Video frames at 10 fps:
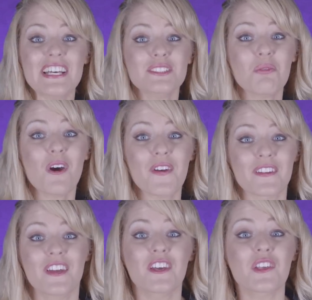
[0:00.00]
guess what?
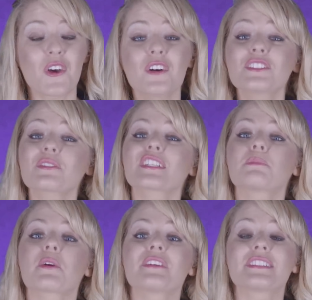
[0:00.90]
Girls are
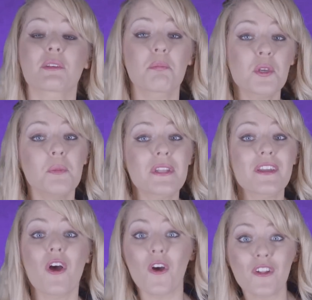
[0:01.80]
experiencing puberty
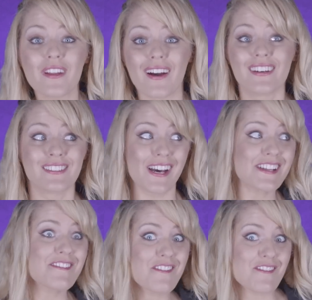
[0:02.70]
earlier. I
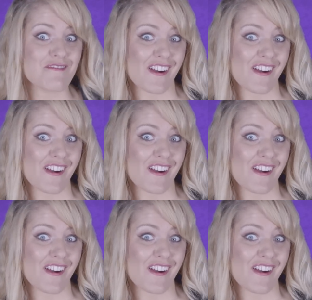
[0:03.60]
know,